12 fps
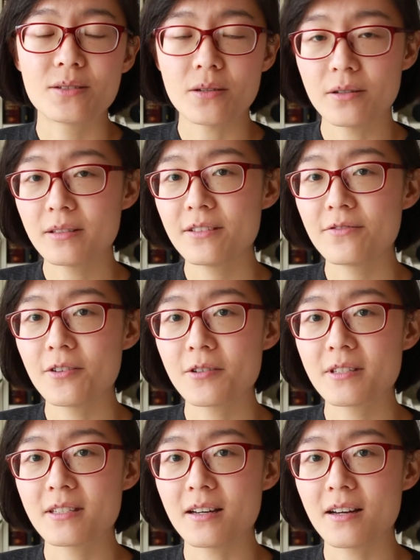Tony
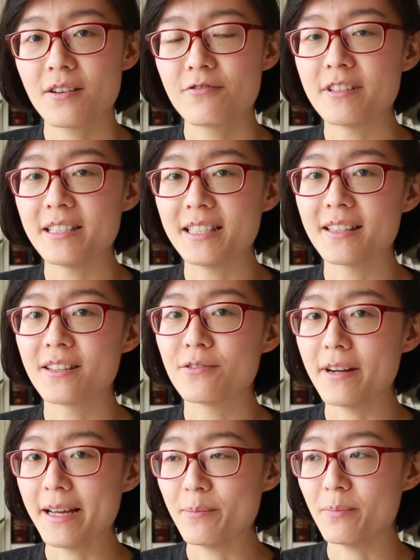Foster reading The
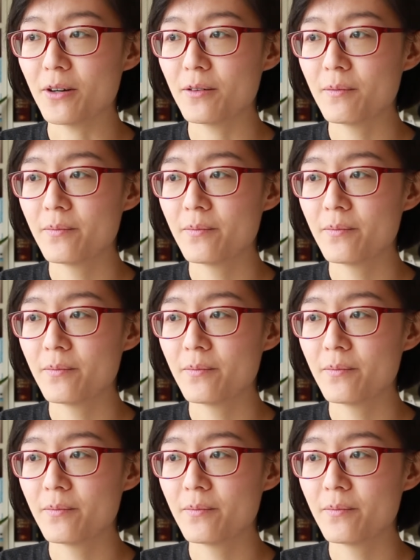Rainbow.